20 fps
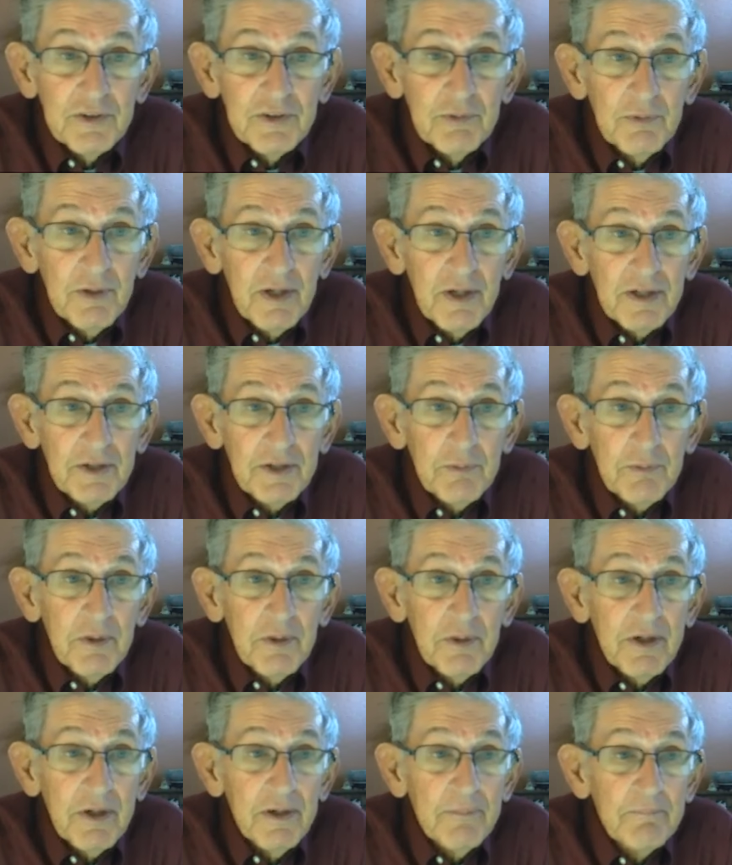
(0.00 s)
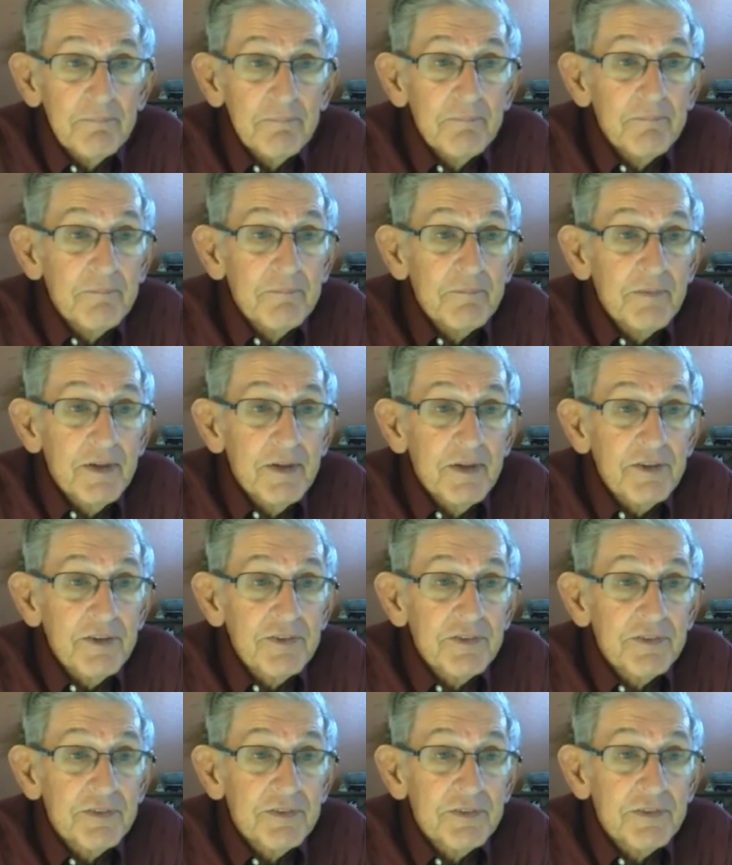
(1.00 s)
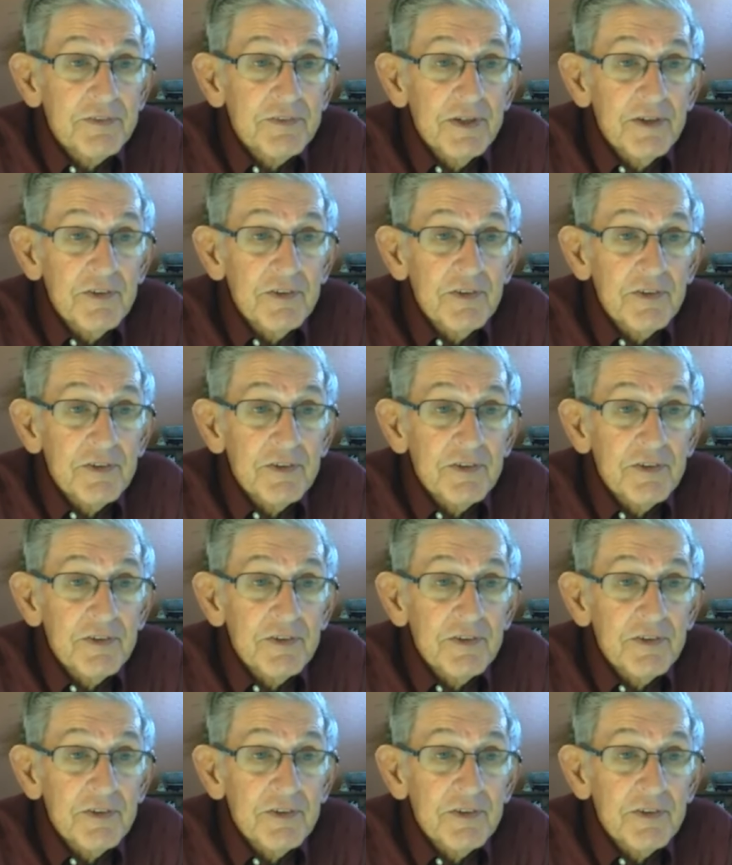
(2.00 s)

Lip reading: you'd like to bring up? Yes, Dennis.